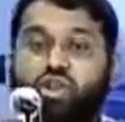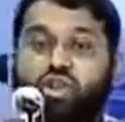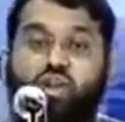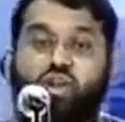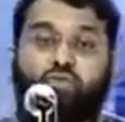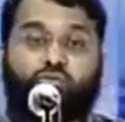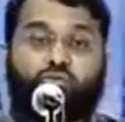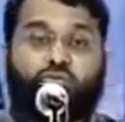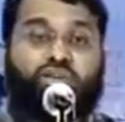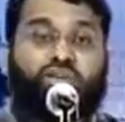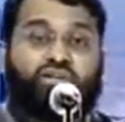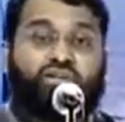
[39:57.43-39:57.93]

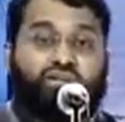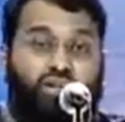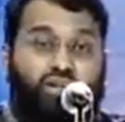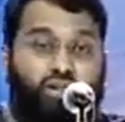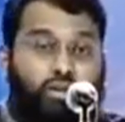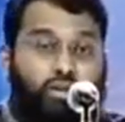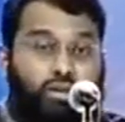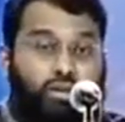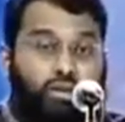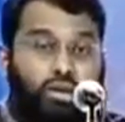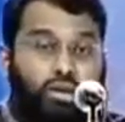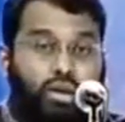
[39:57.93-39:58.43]
every
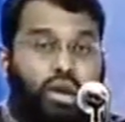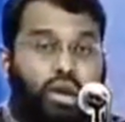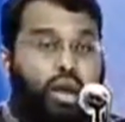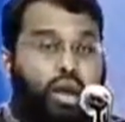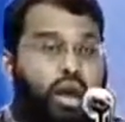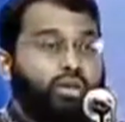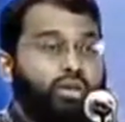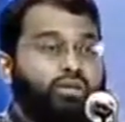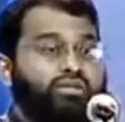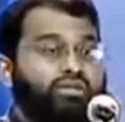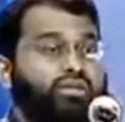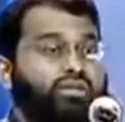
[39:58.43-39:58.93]
sin
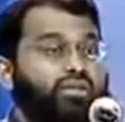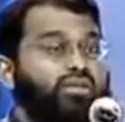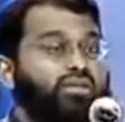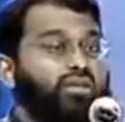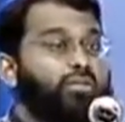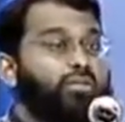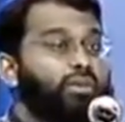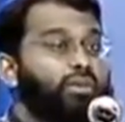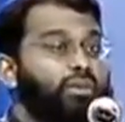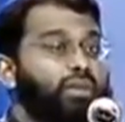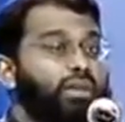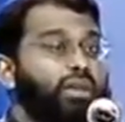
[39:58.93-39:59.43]
until the
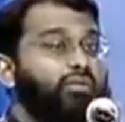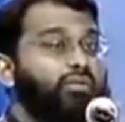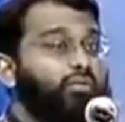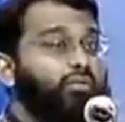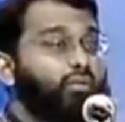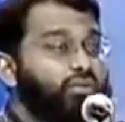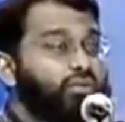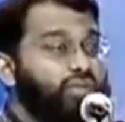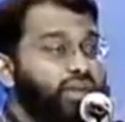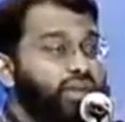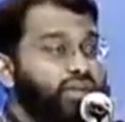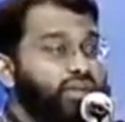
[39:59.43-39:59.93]
believer
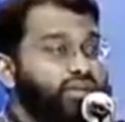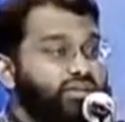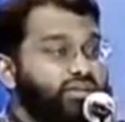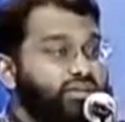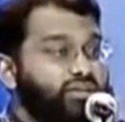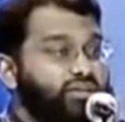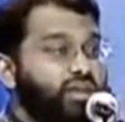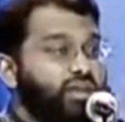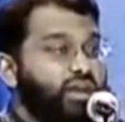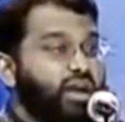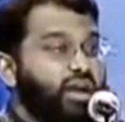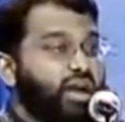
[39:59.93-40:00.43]

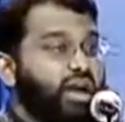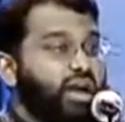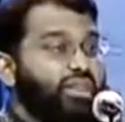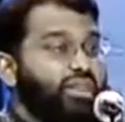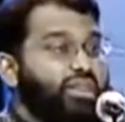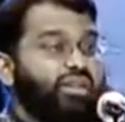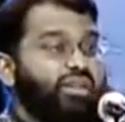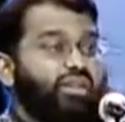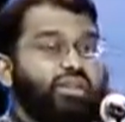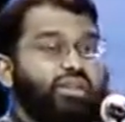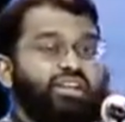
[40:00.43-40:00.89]
thinks that he